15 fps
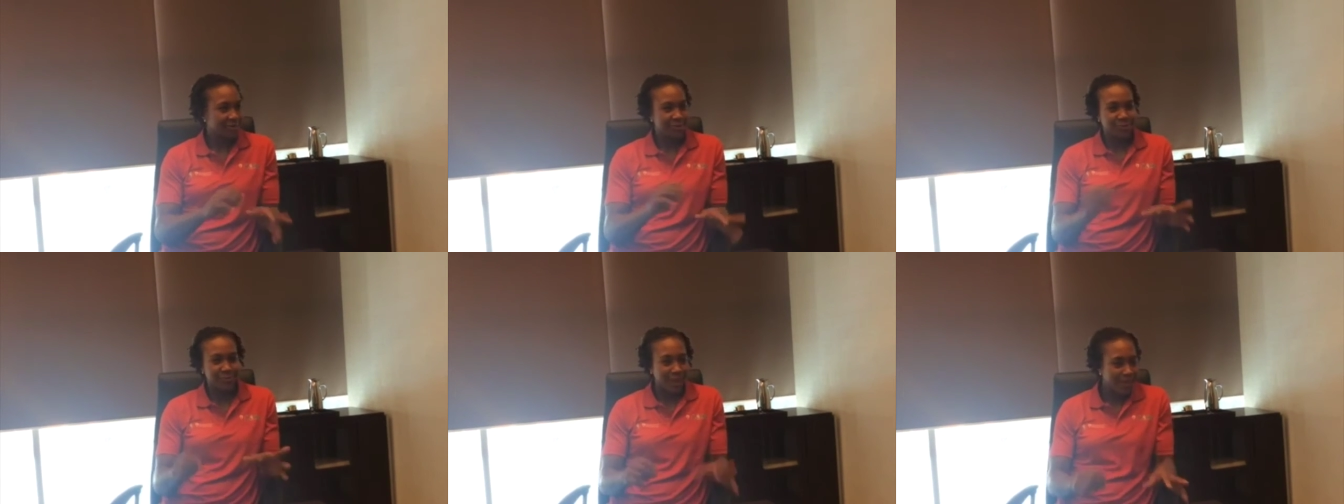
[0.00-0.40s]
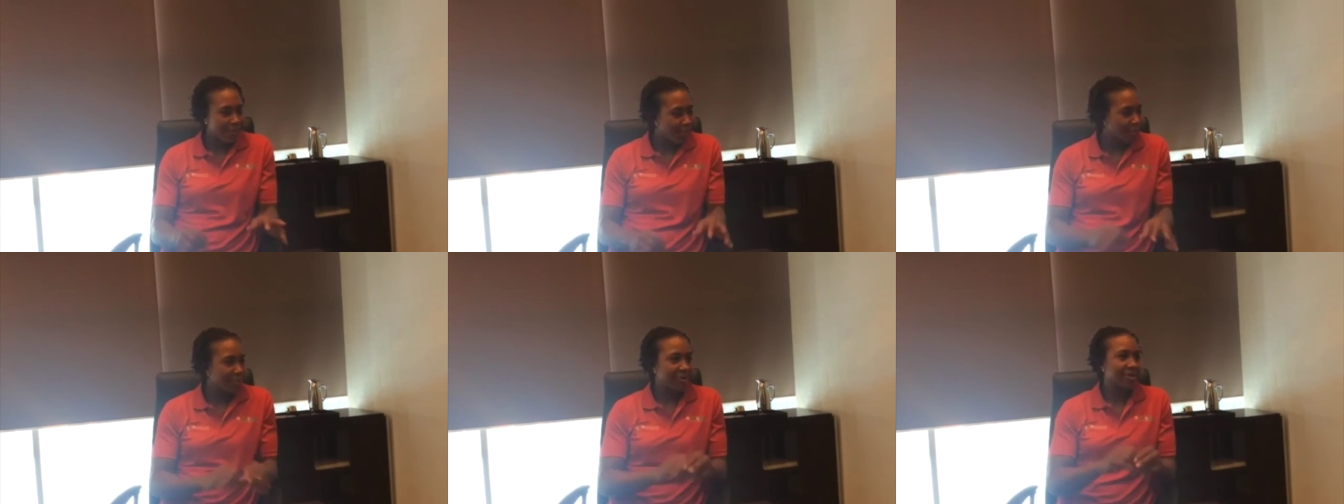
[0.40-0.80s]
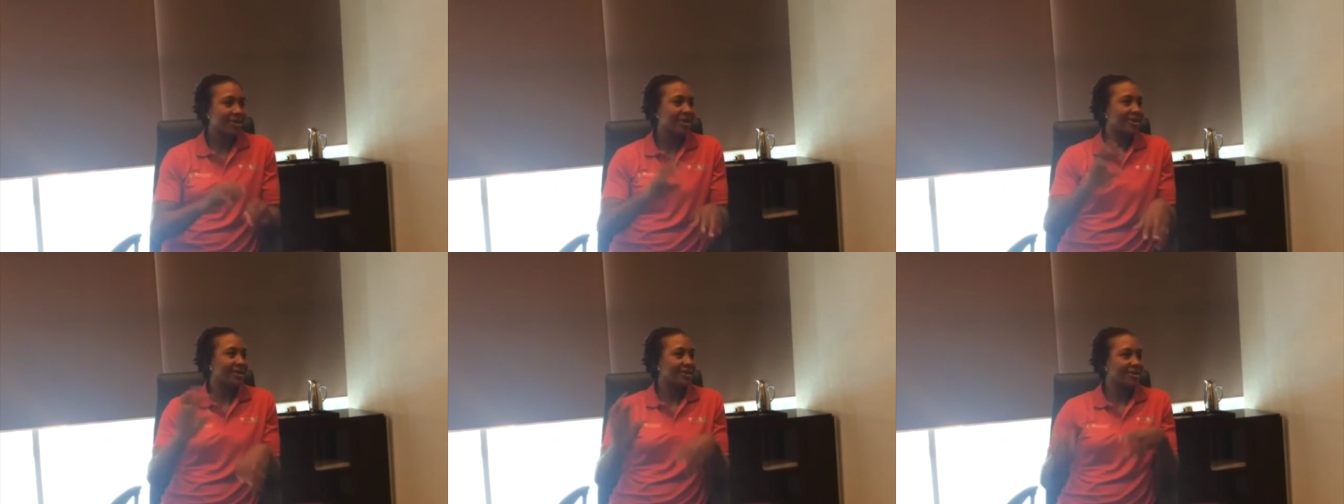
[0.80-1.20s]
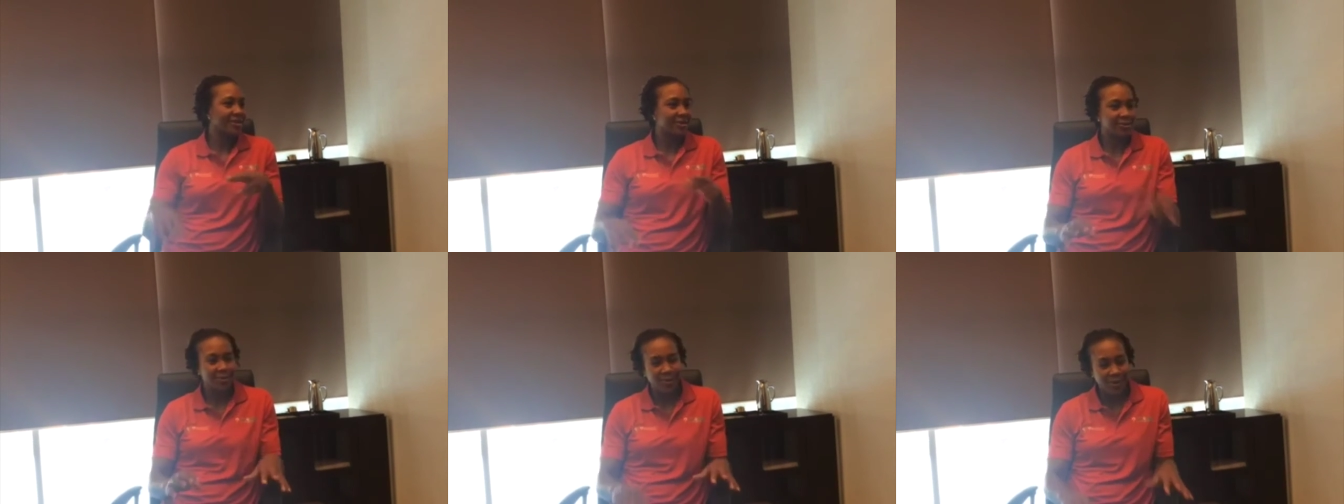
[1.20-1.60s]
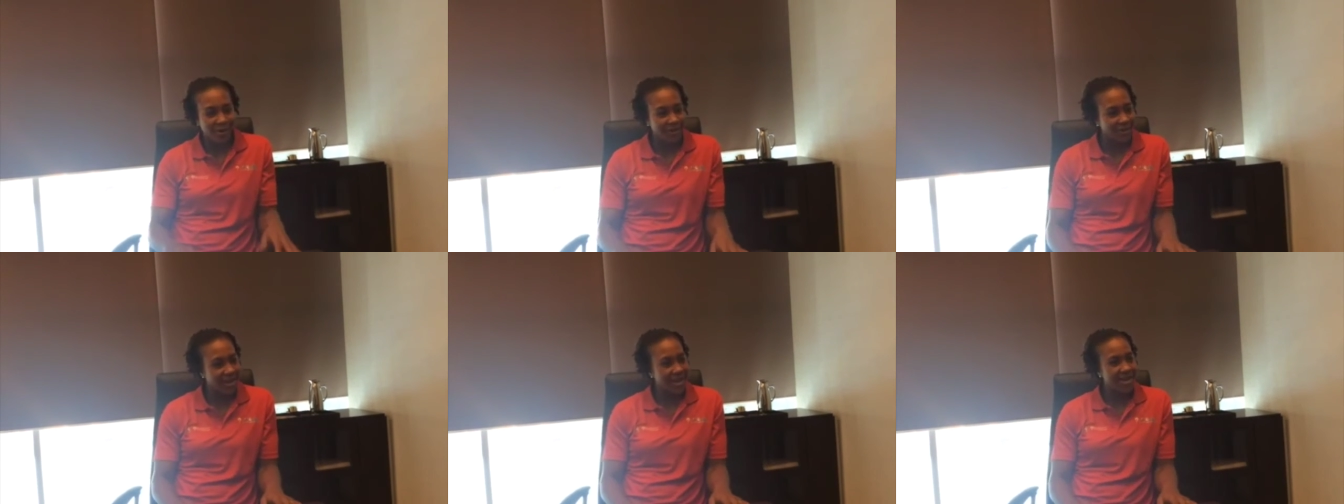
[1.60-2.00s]
we do paperwork, and you know, do
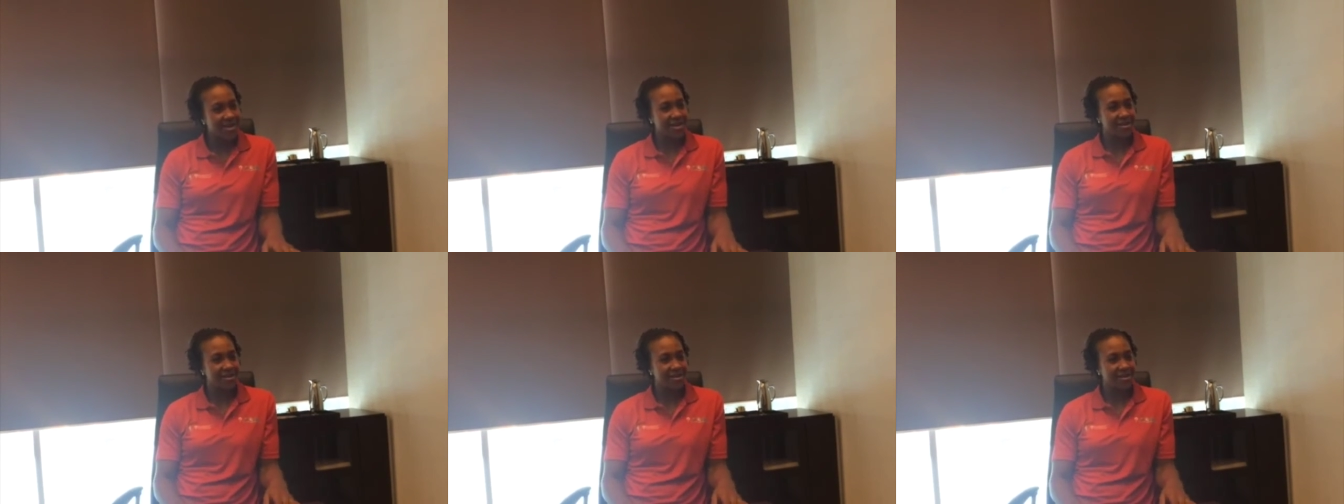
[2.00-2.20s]
all that,